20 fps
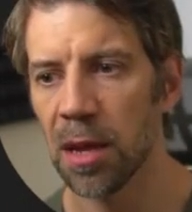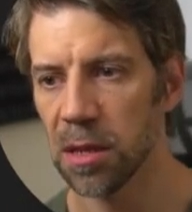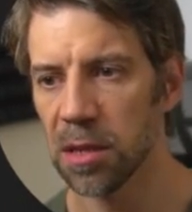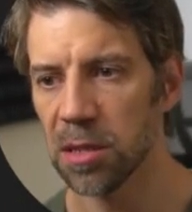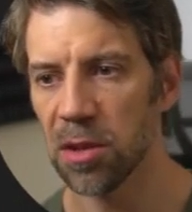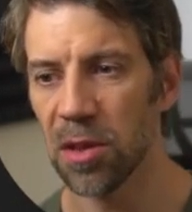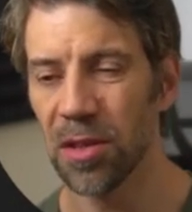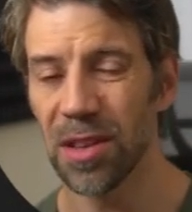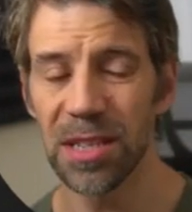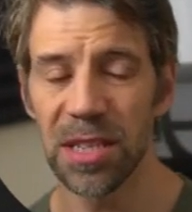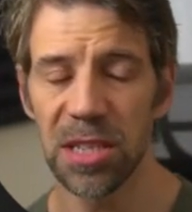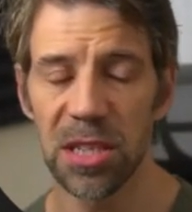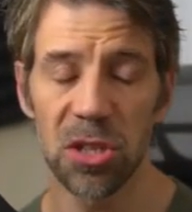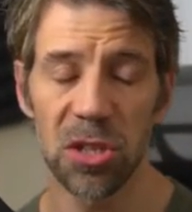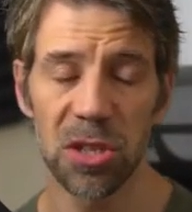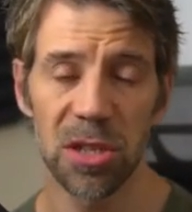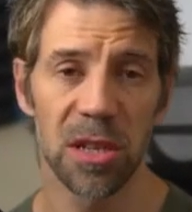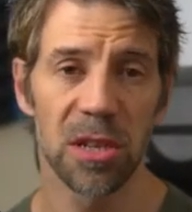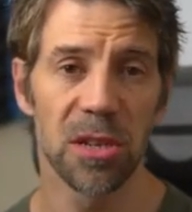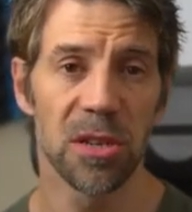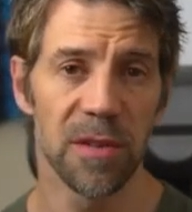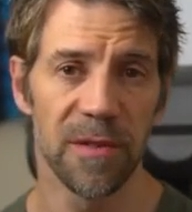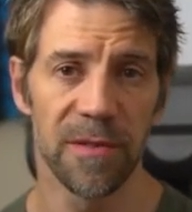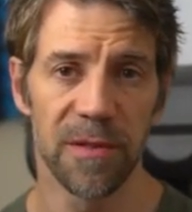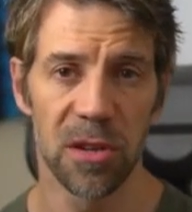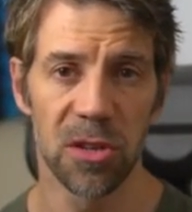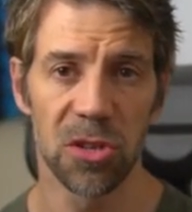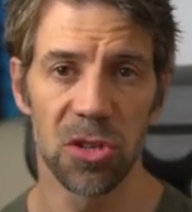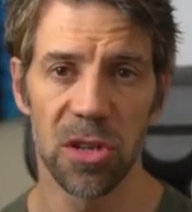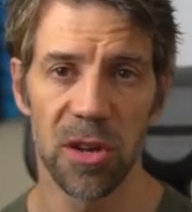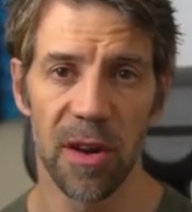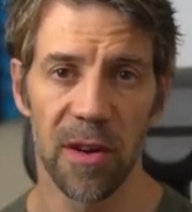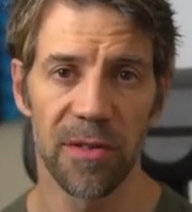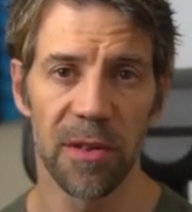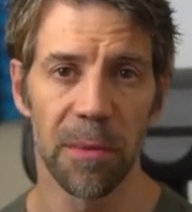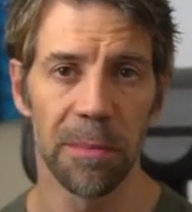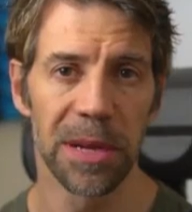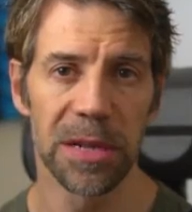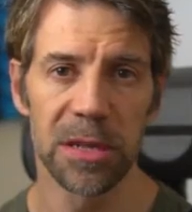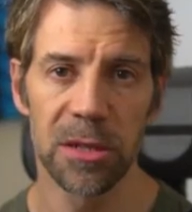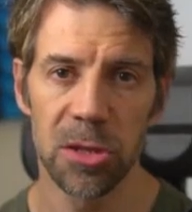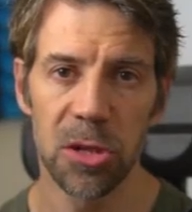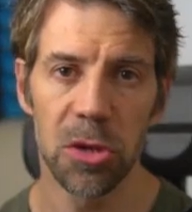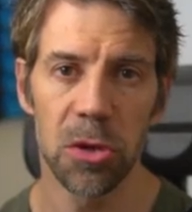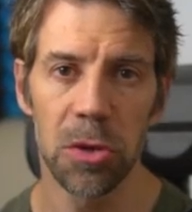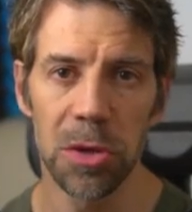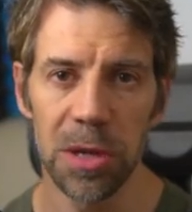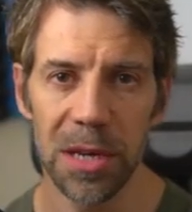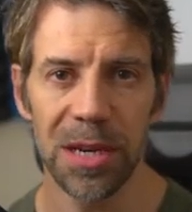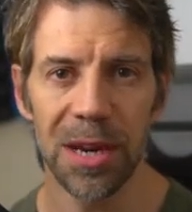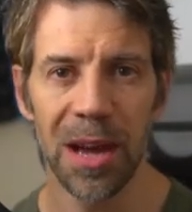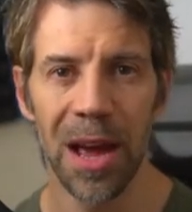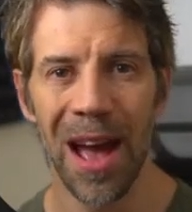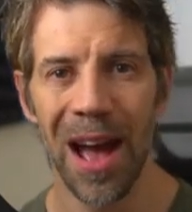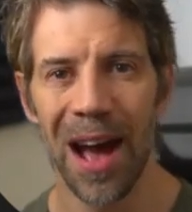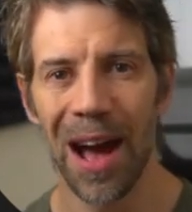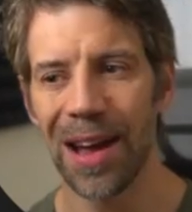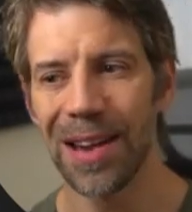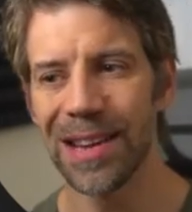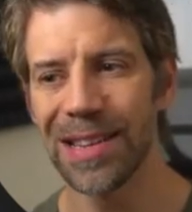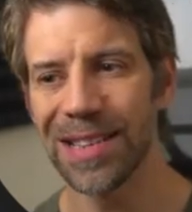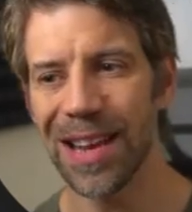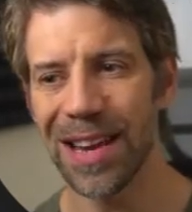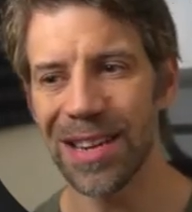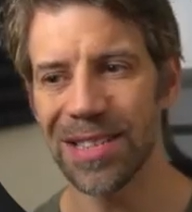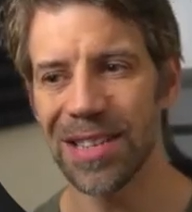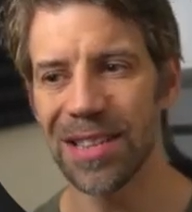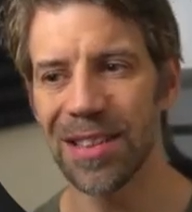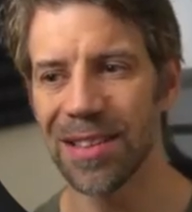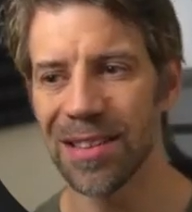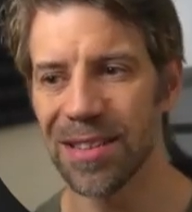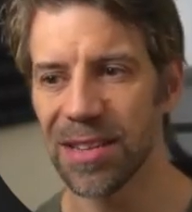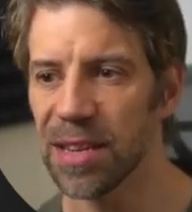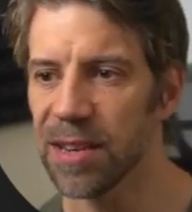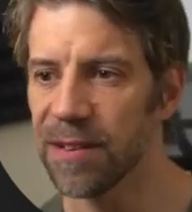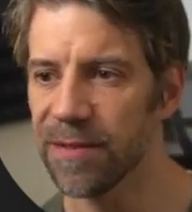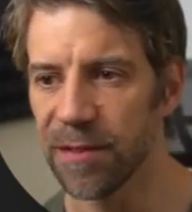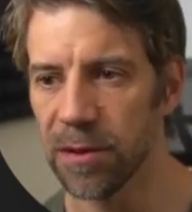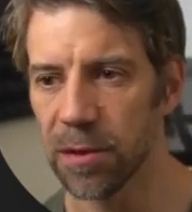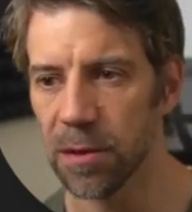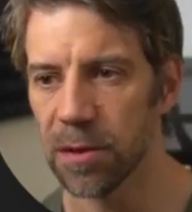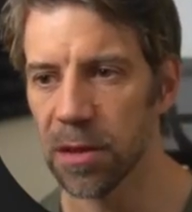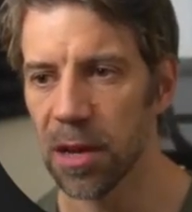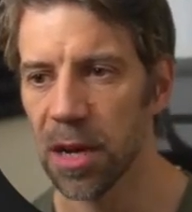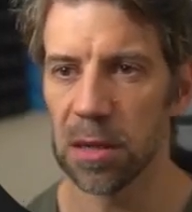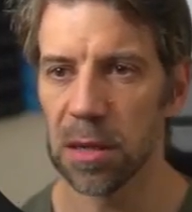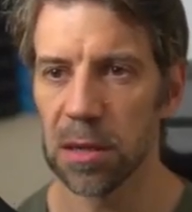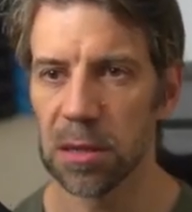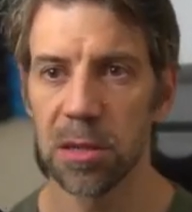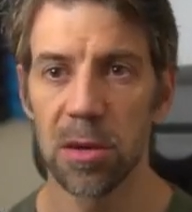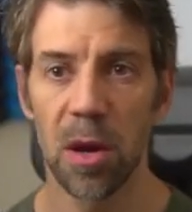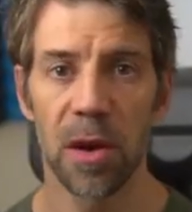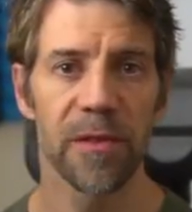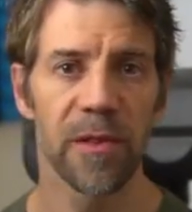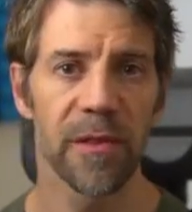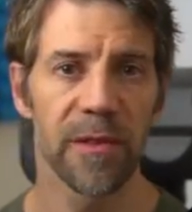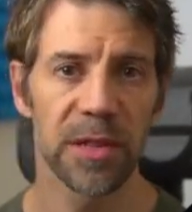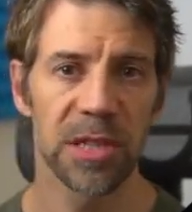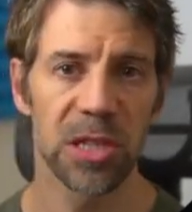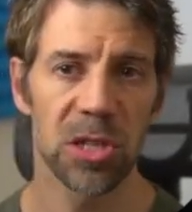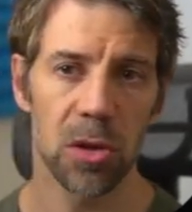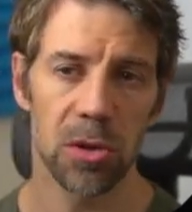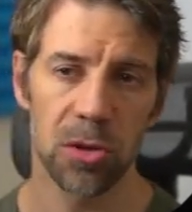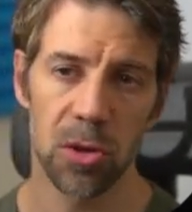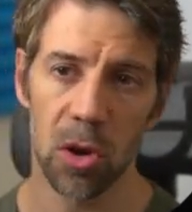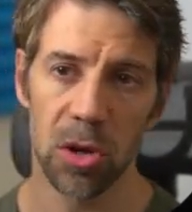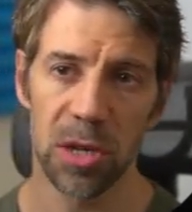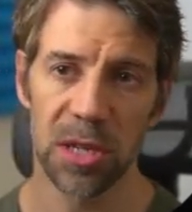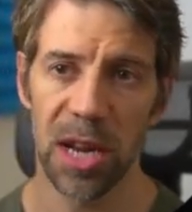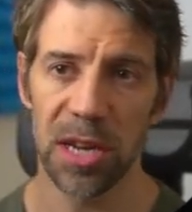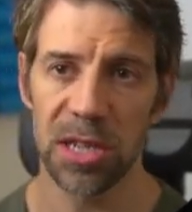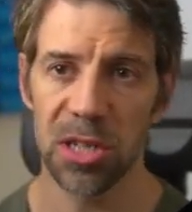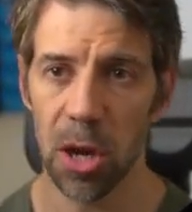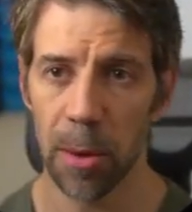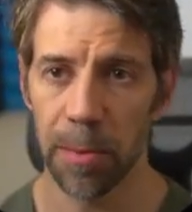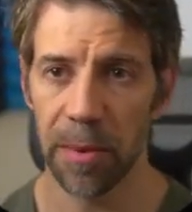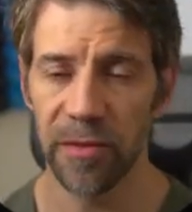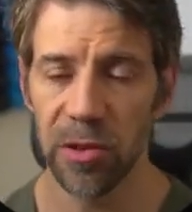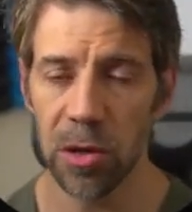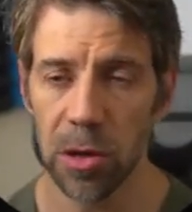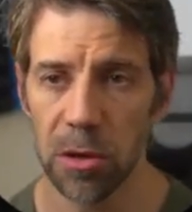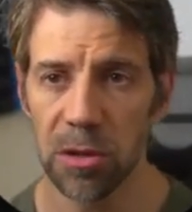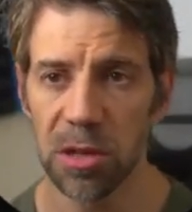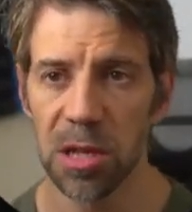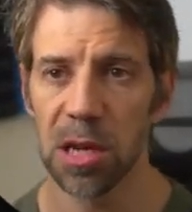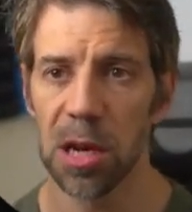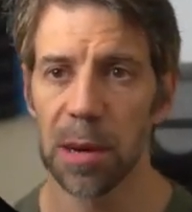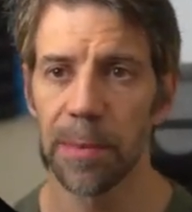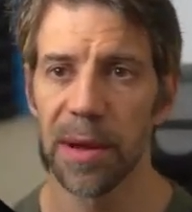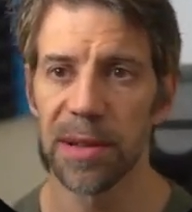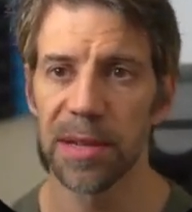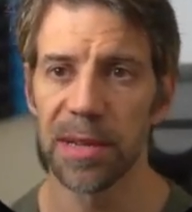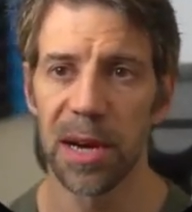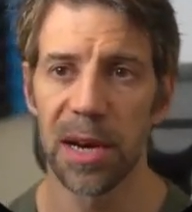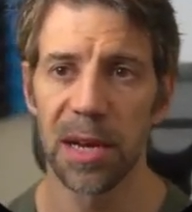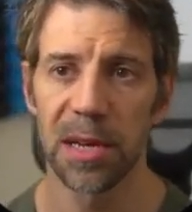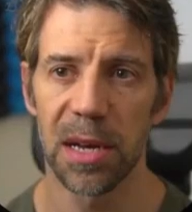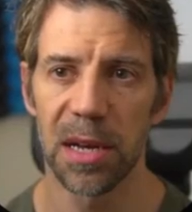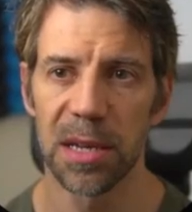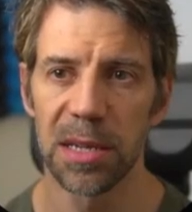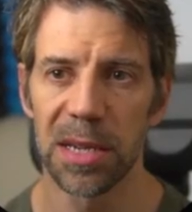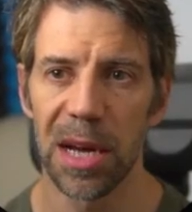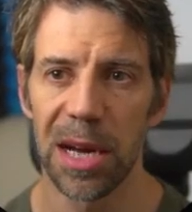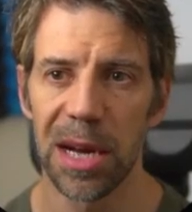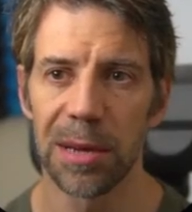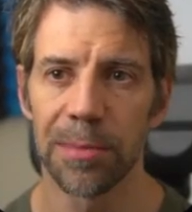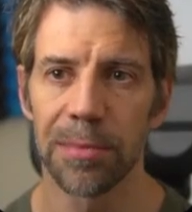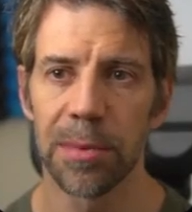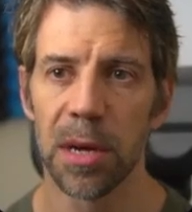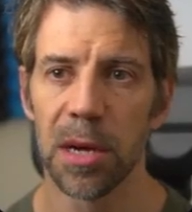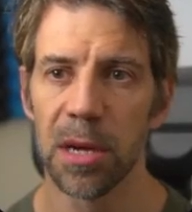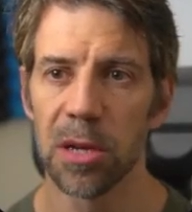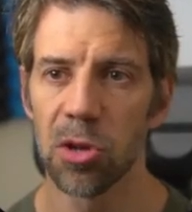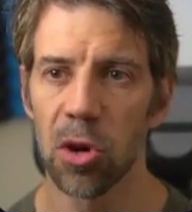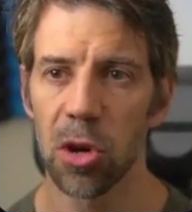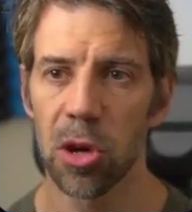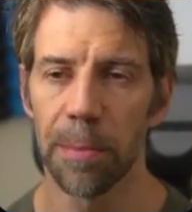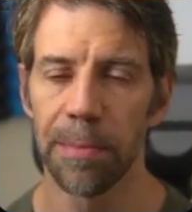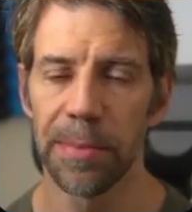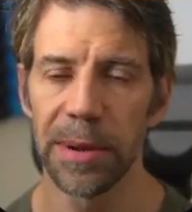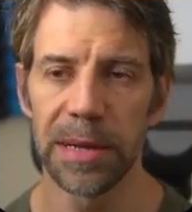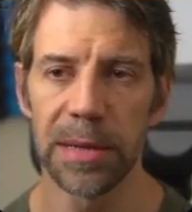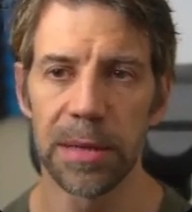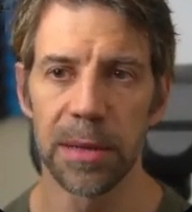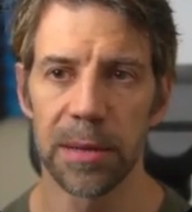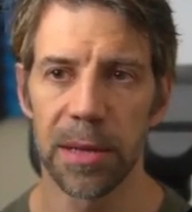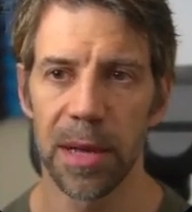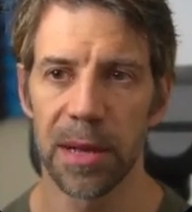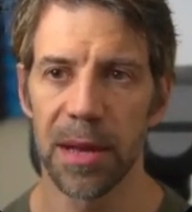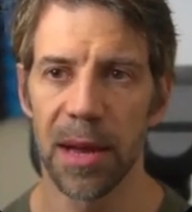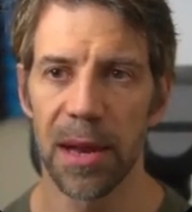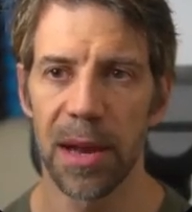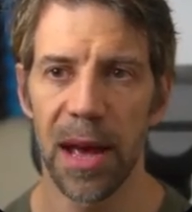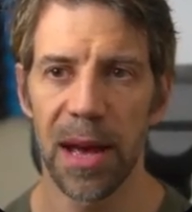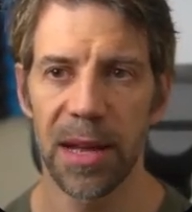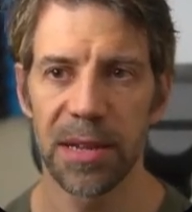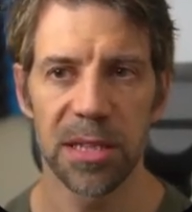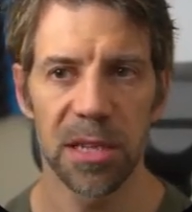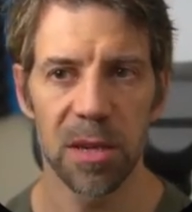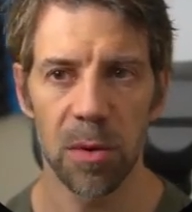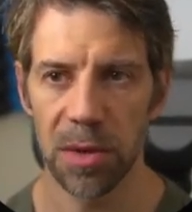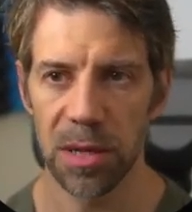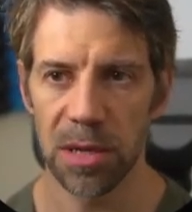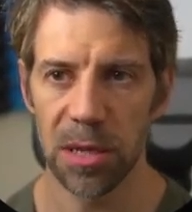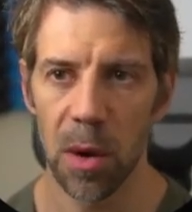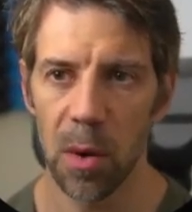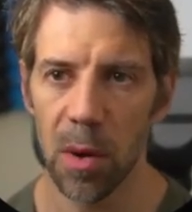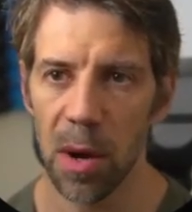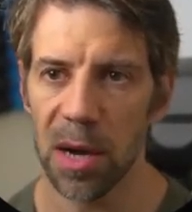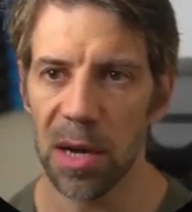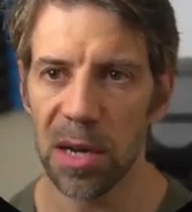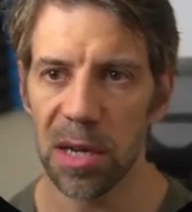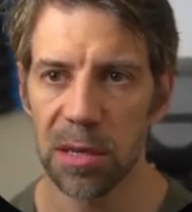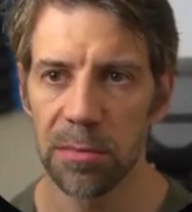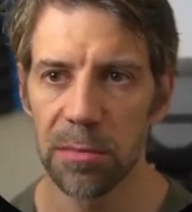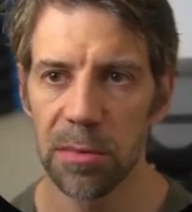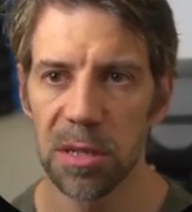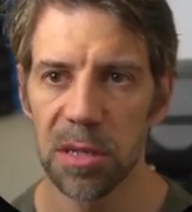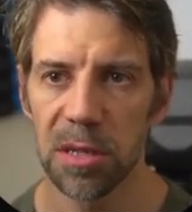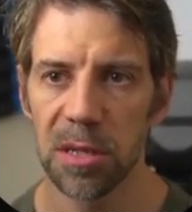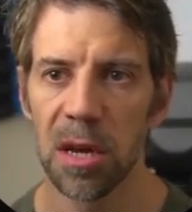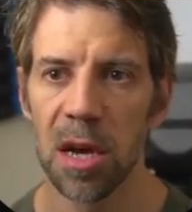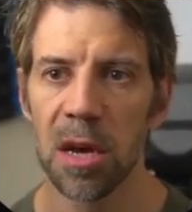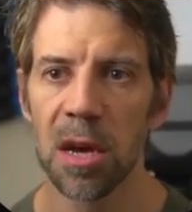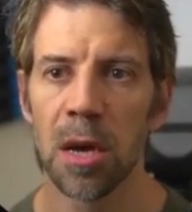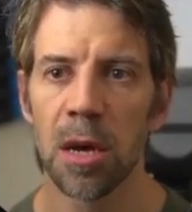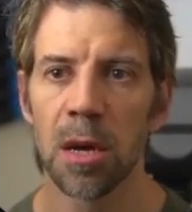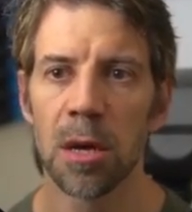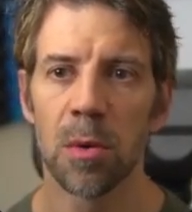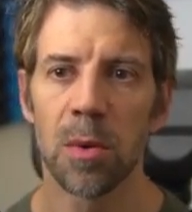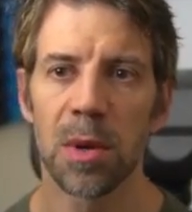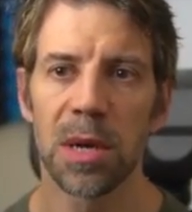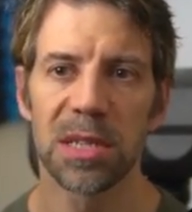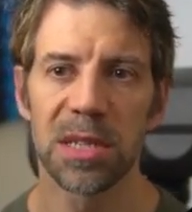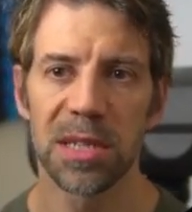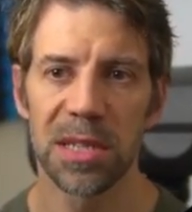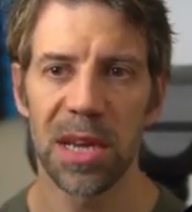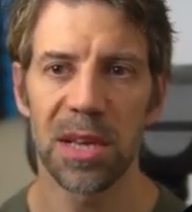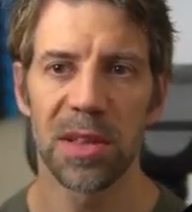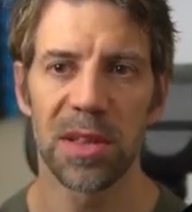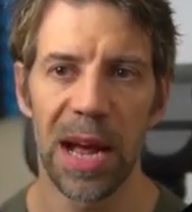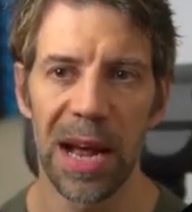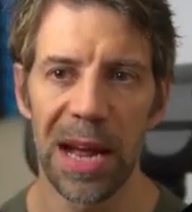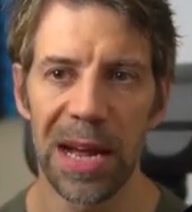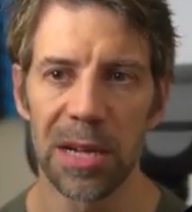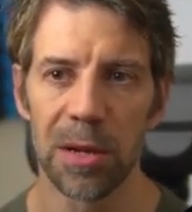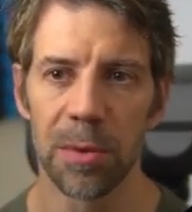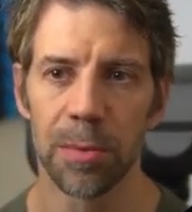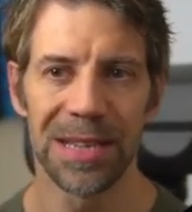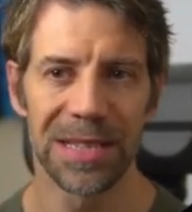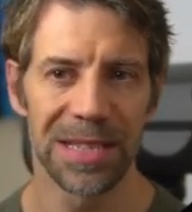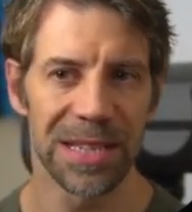So this is just the new version of the build tooling, and it's actually the default. So if you've installed Docker Desktop, if you go to the command line and type Docker build and then enter with no arguments, we can see in the help, it's